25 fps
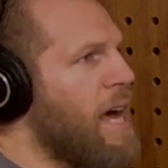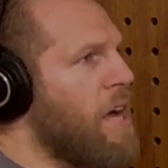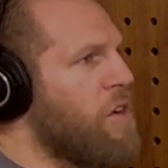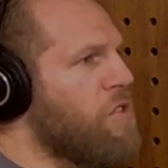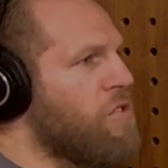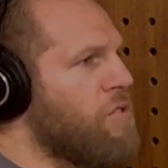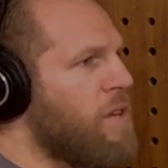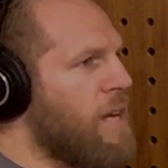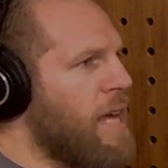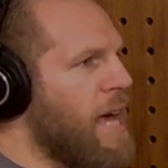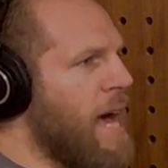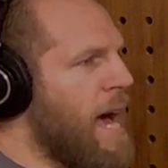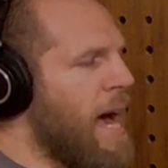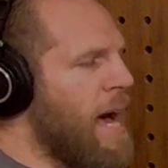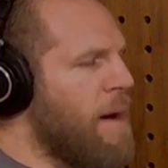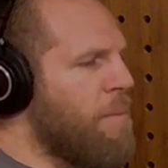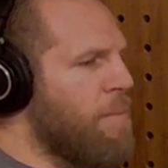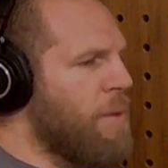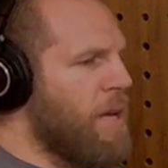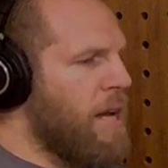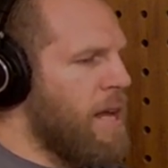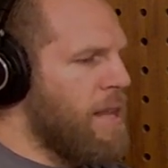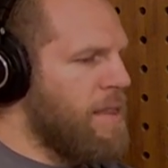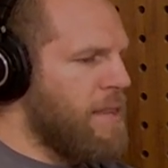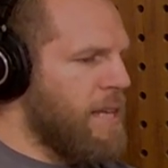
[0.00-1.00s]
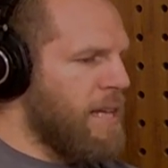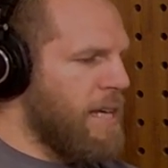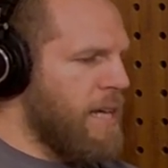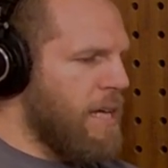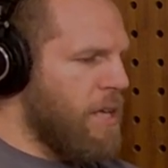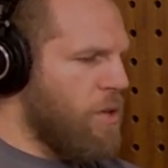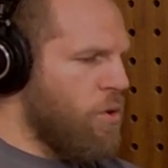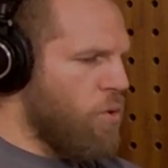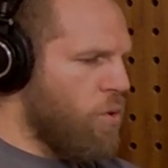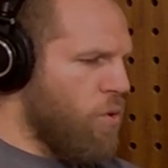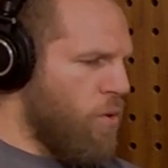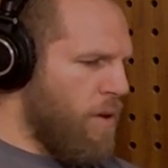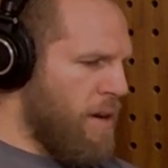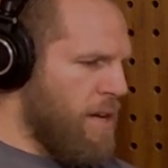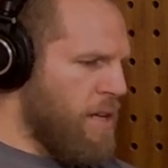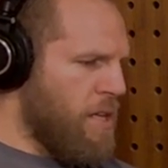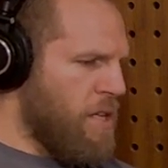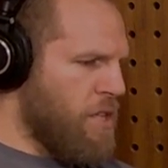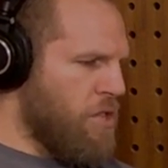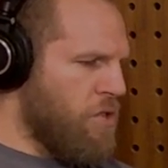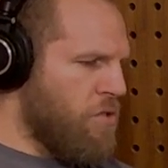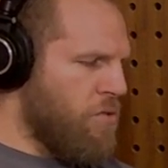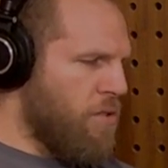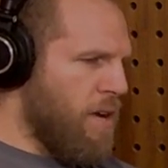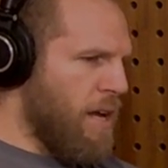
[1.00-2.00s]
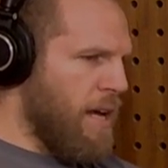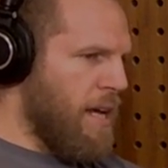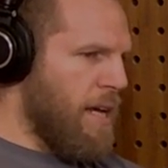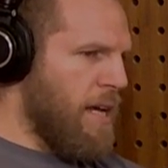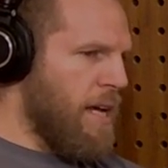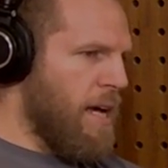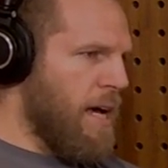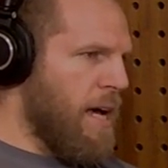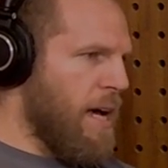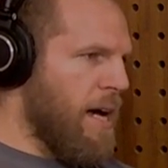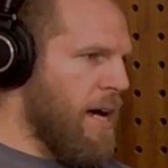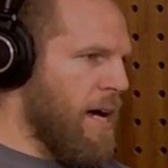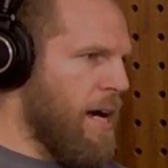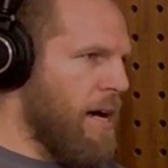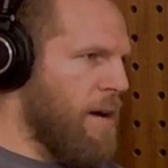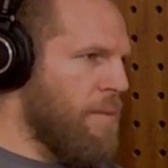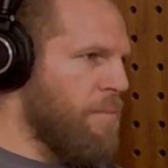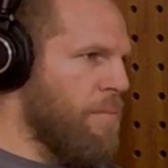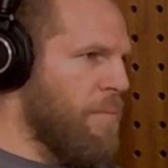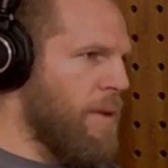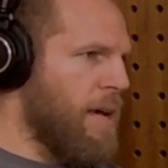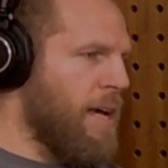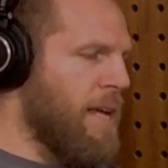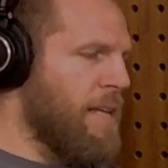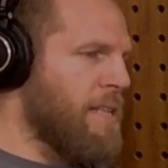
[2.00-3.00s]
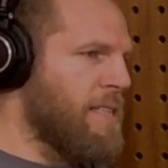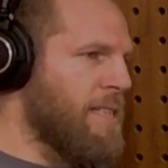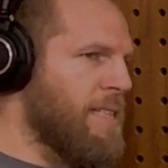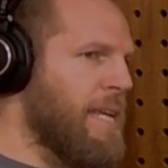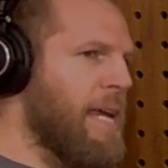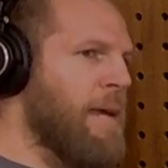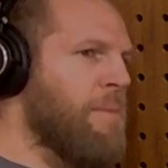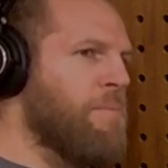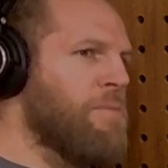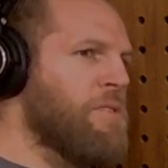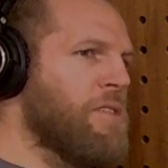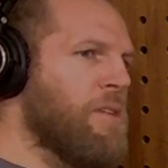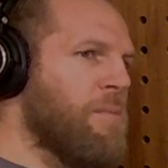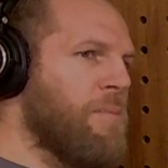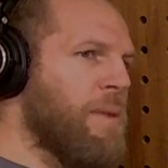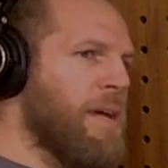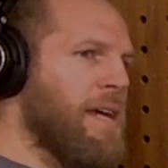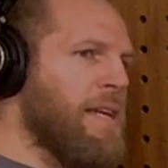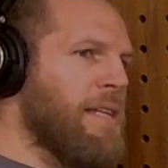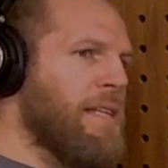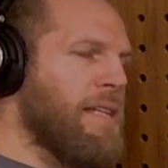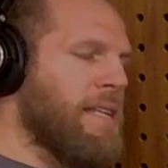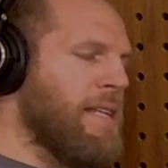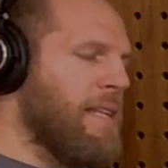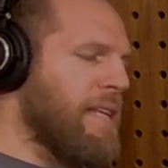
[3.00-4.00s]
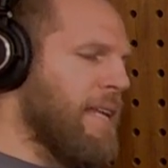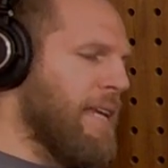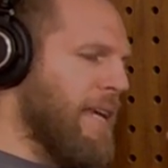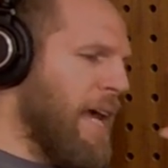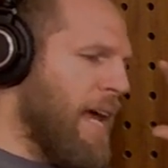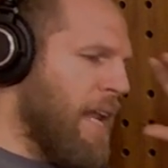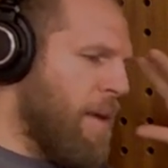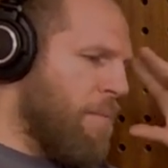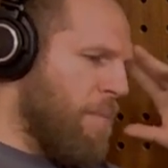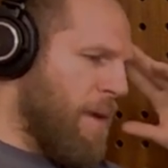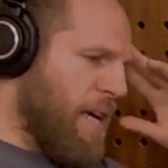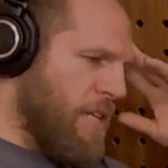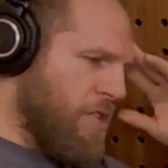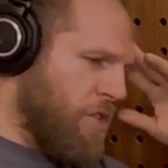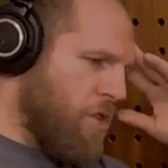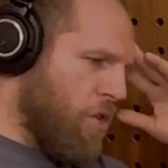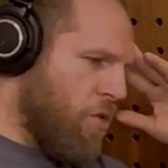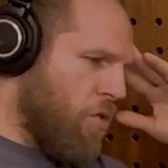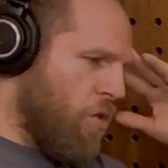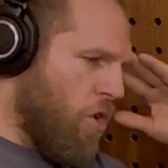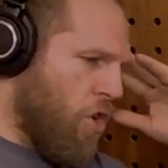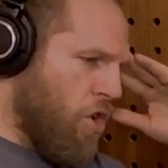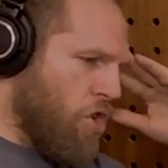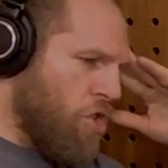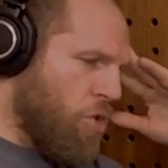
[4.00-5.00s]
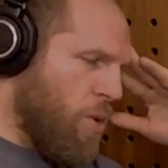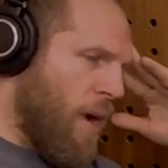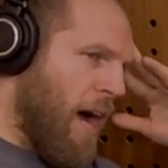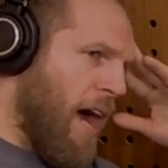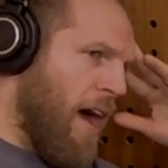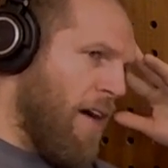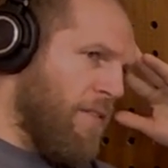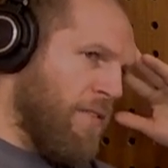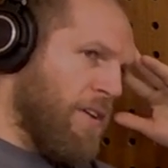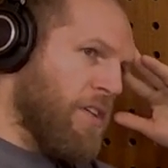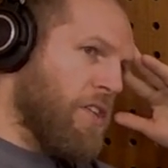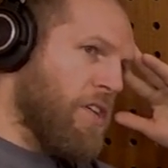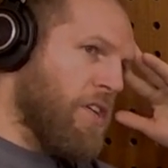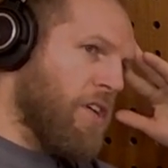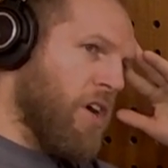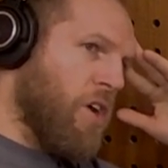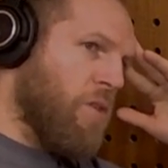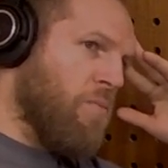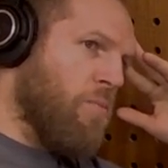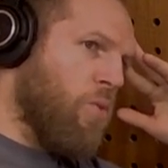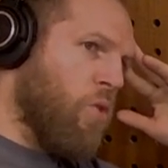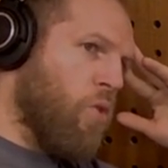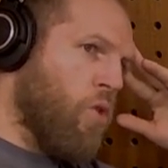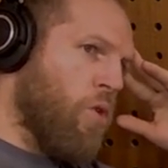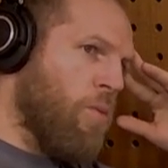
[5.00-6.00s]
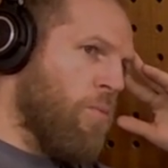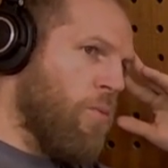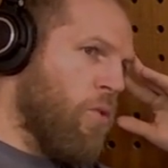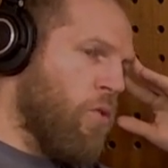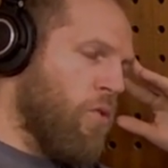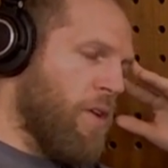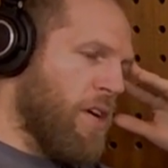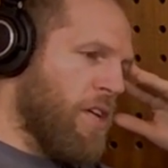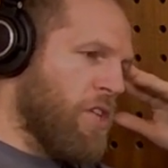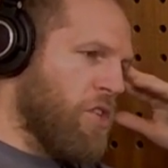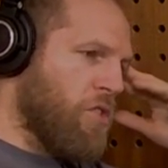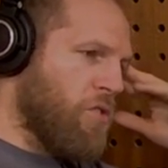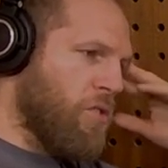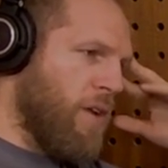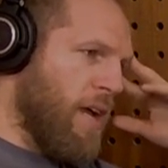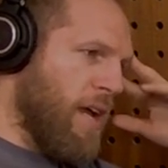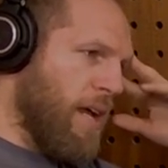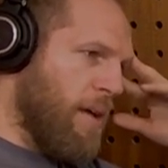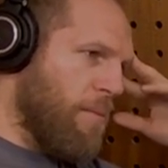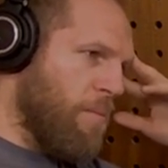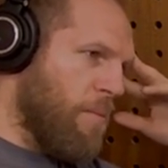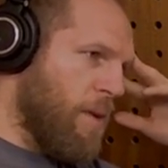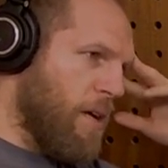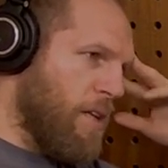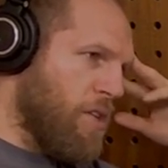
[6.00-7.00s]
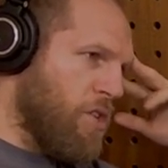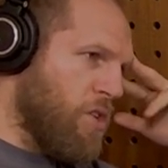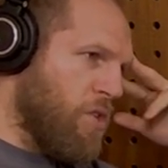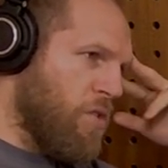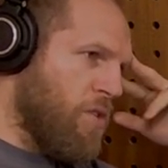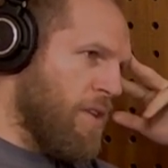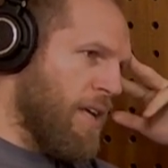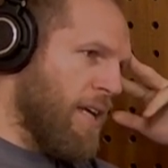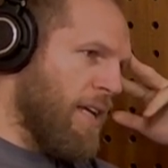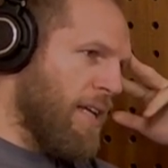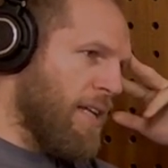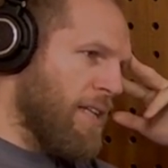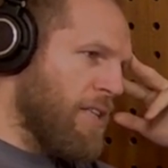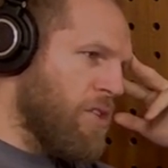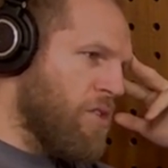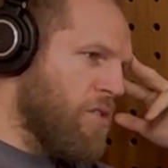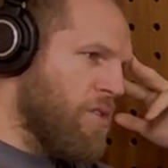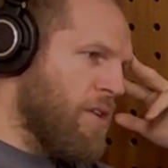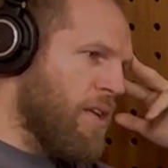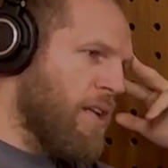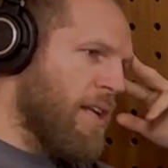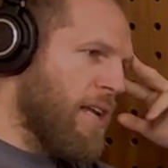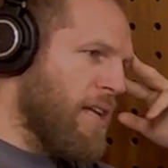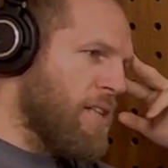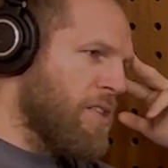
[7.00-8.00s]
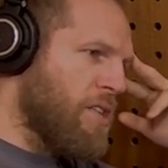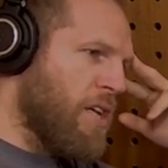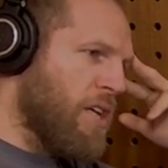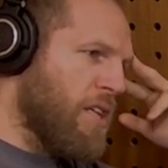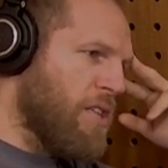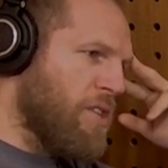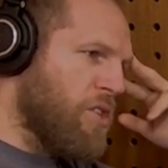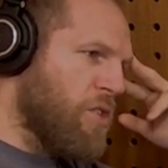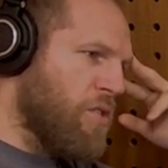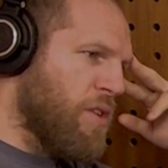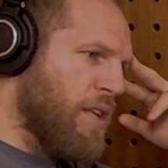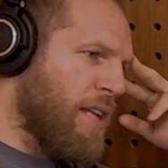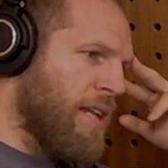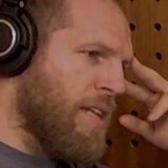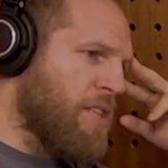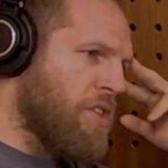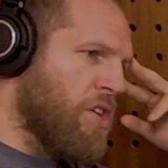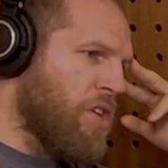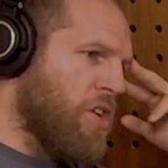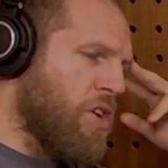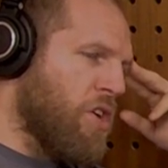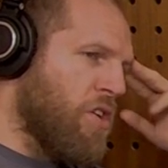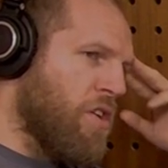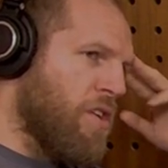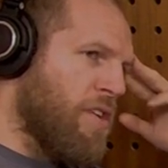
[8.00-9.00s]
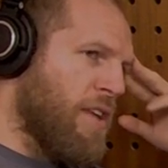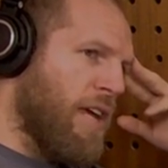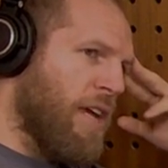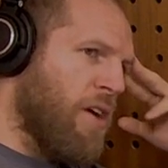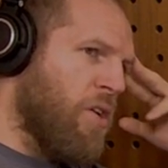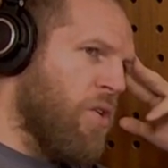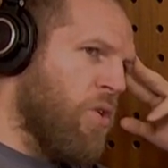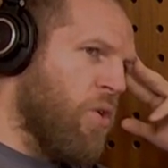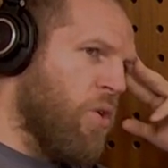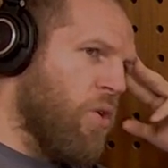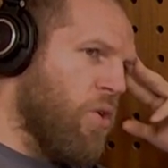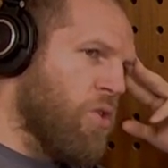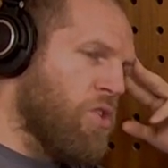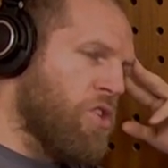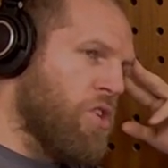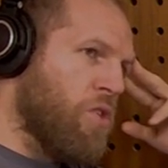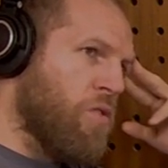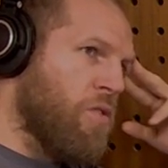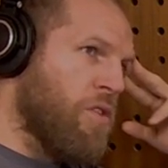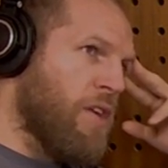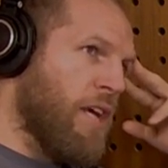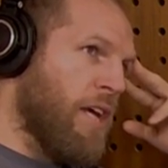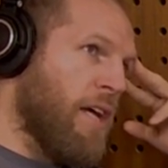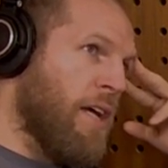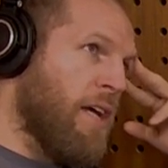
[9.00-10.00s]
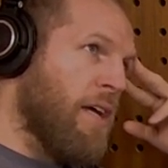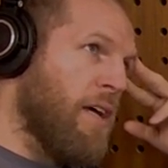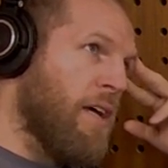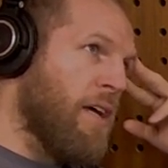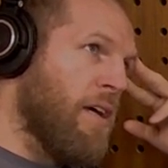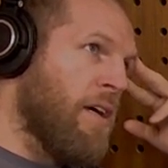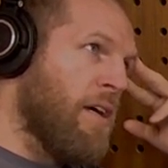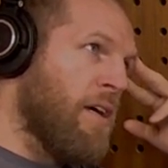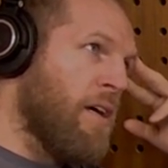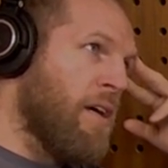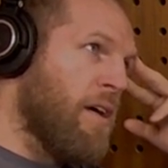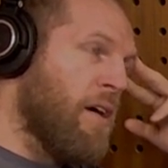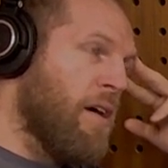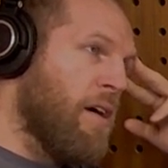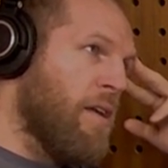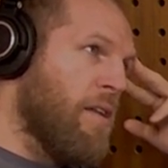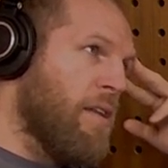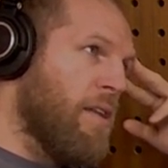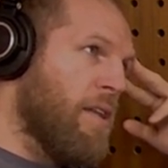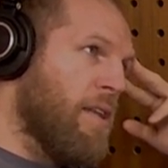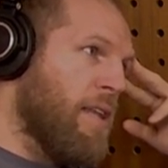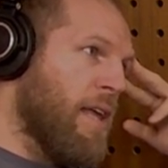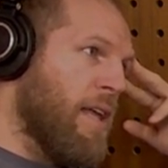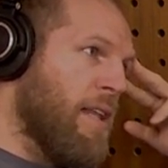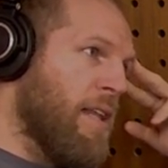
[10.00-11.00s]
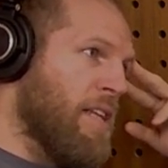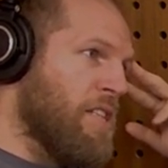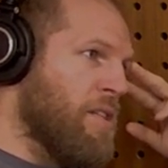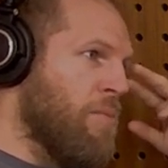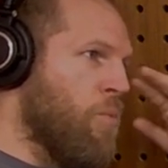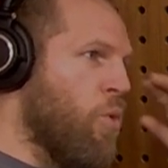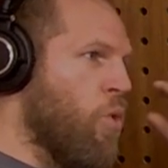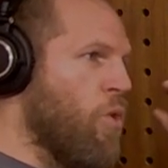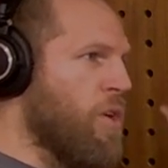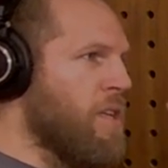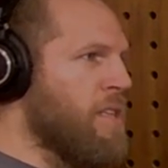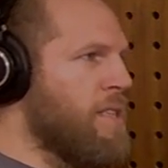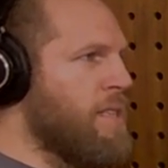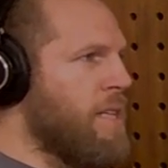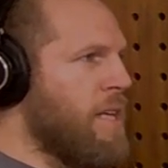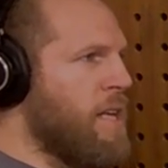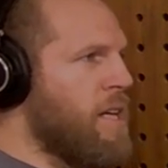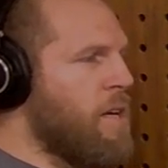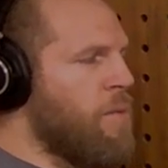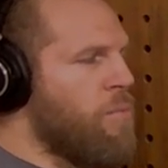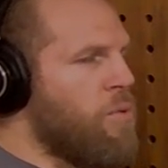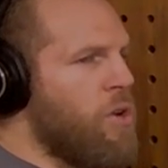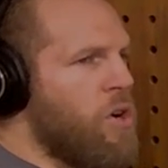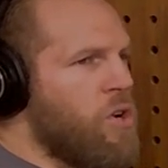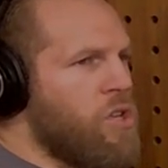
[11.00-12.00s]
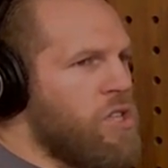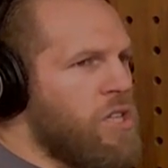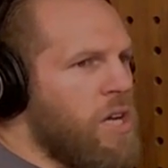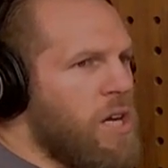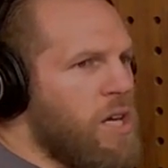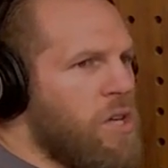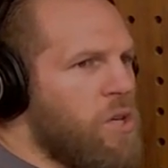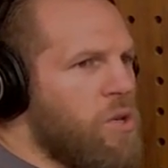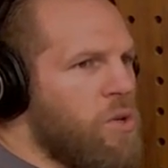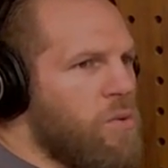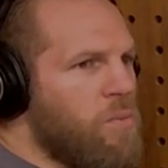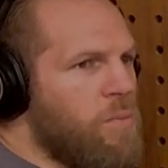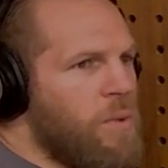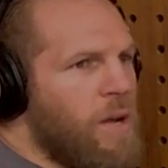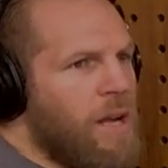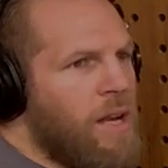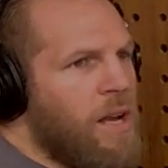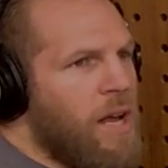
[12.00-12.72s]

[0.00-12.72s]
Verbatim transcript: naturally am. But I think in your industry, it seems to be, to get the message across, you're having to go more and more extreme. Do you think that's a good thing, or do you think that there's a more considered approach like